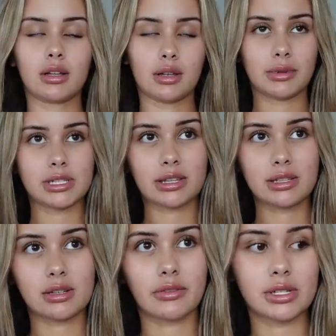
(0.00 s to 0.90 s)
Let me take
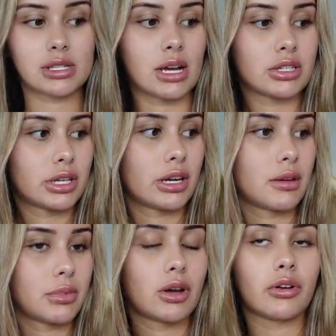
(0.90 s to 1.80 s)
this off, it's actually
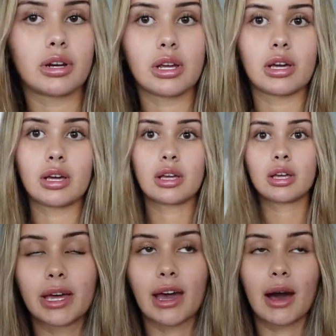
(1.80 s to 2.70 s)
getting a bit hot in here.
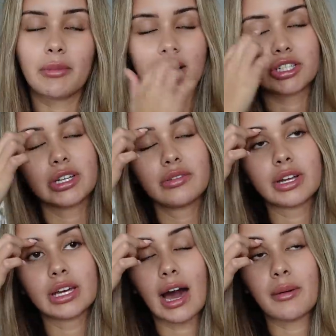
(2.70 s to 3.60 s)
But yeah, I'm actually
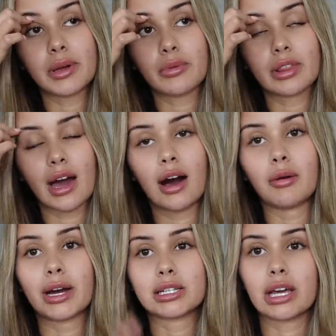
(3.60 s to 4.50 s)
really happy with
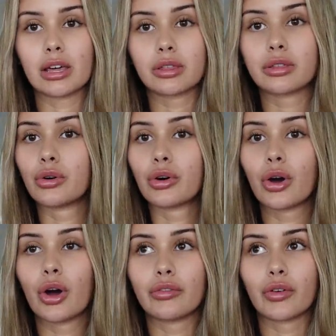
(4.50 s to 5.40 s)
how my teeth
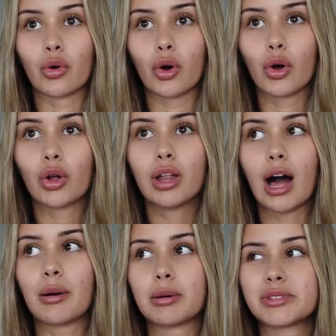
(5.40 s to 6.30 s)
look overall.
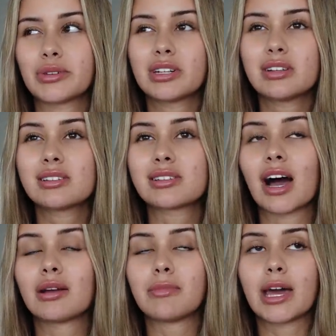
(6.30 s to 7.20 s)
I'm still gonna
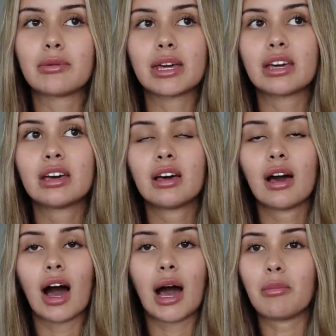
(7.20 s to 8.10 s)
decide, maybe
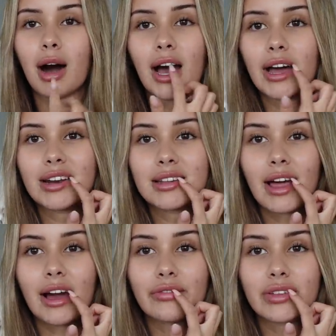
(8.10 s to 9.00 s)
I might
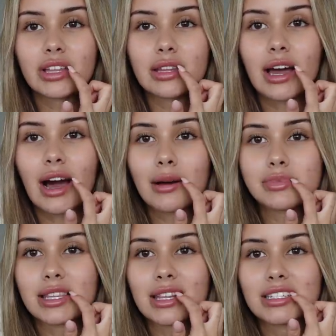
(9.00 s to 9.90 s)
like fill in the
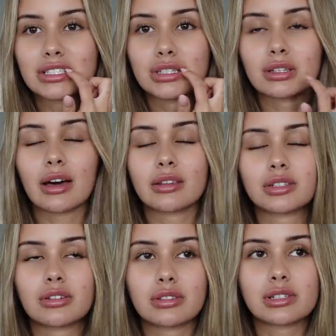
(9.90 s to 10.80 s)
gaps and then do the other
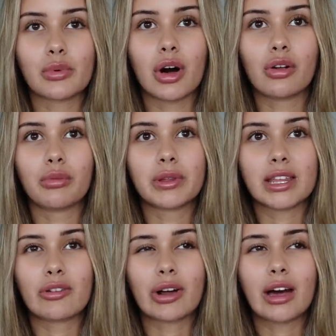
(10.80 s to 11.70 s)
tooth as well, but
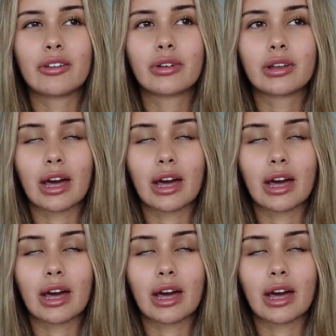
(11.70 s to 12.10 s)
that'll kind